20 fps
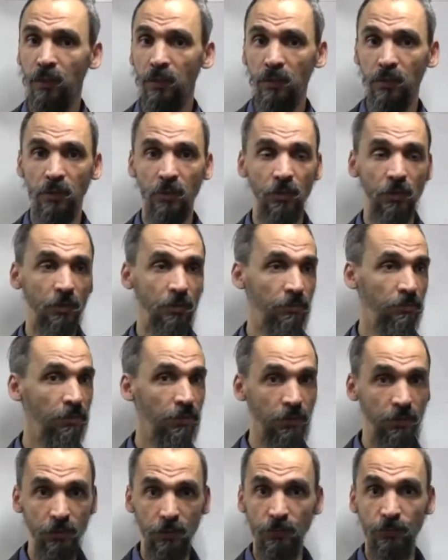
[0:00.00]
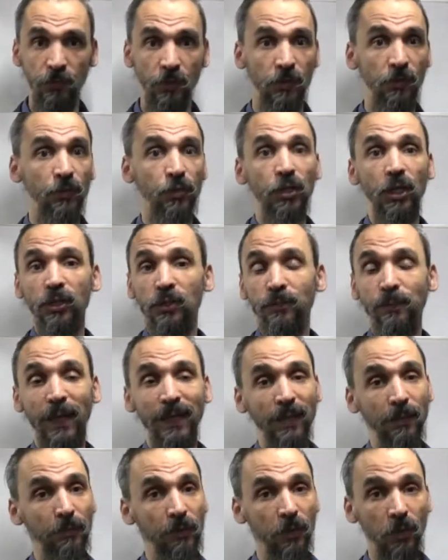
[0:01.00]
Or if you charge by
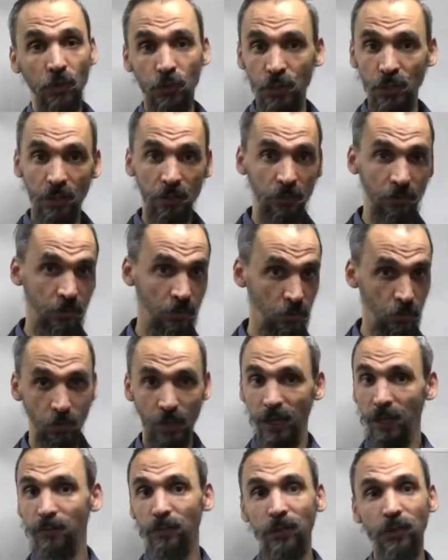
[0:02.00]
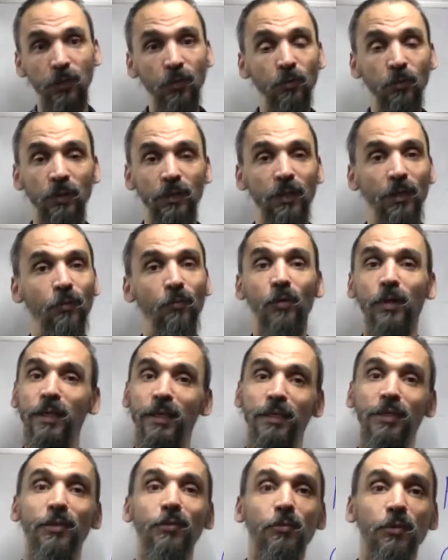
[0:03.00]
the project, or whatever the way
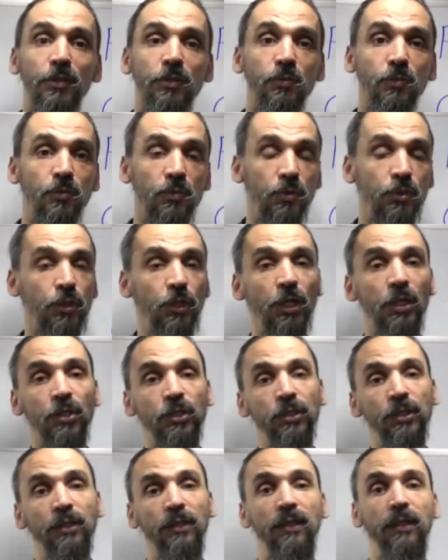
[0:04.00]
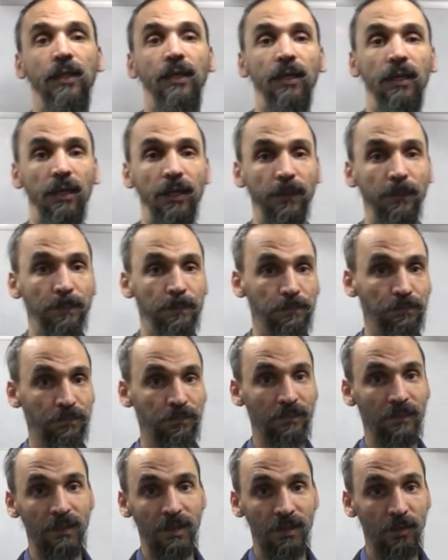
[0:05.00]
you want to charge the
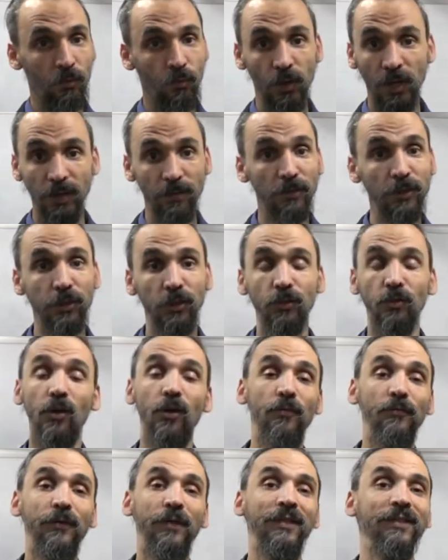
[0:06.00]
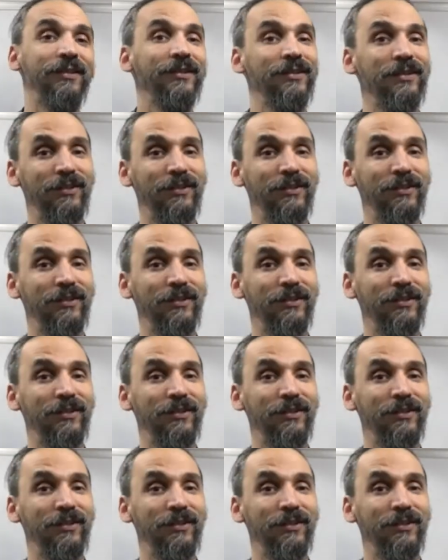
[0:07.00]
whatever you offer,